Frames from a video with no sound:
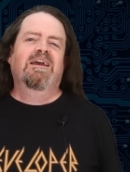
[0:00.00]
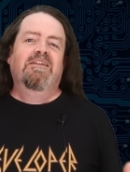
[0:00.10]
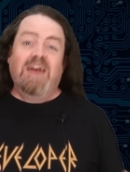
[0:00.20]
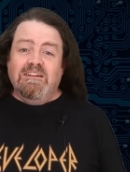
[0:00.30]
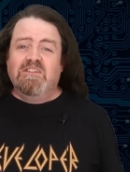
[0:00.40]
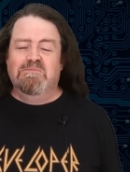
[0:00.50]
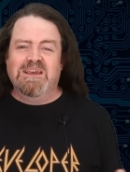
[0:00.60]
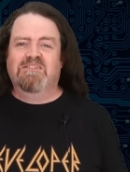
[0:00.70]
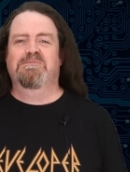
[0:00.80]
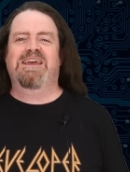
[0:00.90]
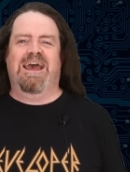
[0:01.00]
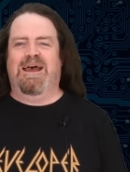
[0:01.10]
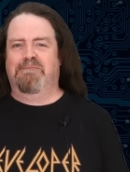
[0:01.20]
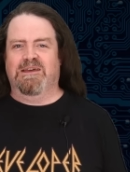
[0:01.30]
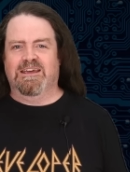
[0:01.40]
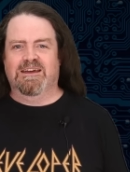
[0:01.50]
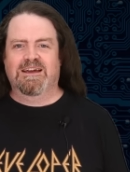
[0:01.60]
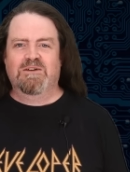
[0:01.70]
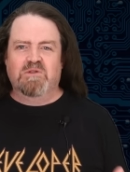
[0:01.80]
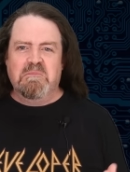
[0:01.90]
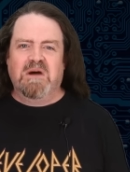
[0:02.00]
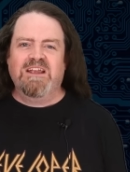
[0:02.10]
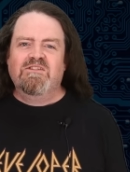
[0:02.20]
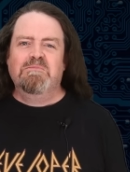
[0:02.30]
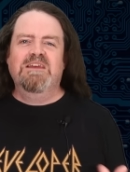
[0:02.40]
that just makes me happy. It reminds